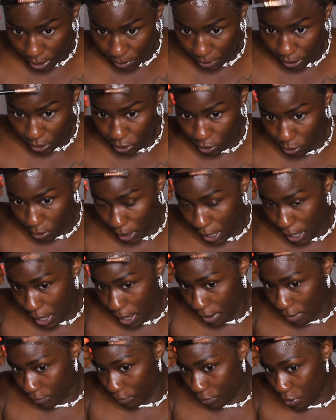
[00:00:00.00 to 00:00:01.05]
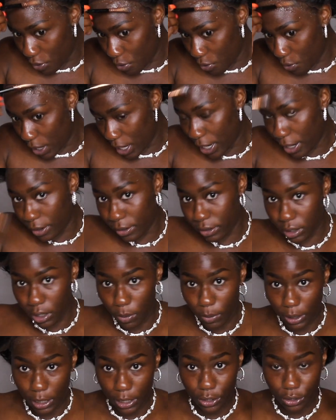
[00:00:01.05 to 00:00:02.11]
to make sure I have no hairs
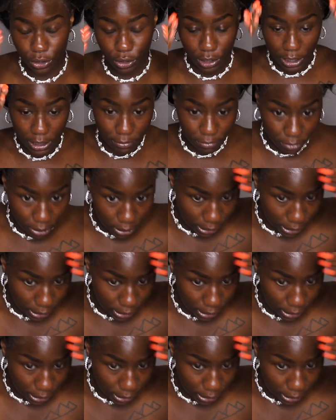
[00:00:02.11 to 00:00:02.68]
going underneath the